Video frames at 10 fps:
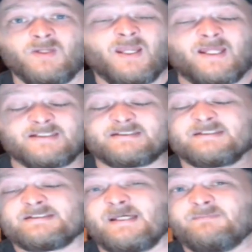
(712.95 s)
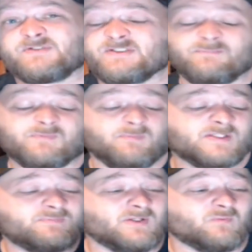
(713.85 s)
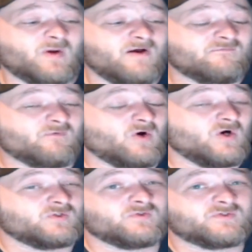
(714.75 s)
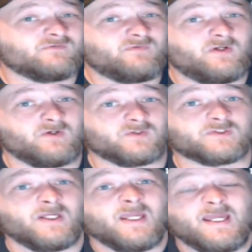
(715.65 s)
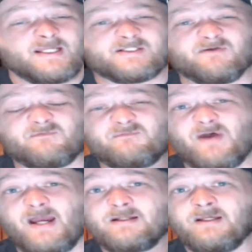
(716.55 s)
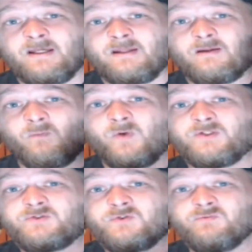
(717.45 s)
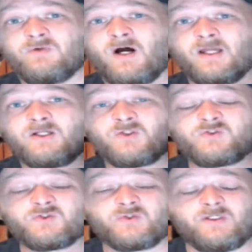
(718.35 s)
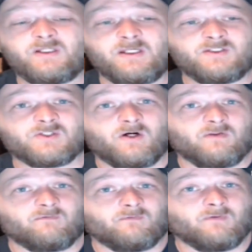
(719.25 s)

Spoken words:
And it's the same symptom that's been around for hundreds of years. It's the fact that we do not treat each other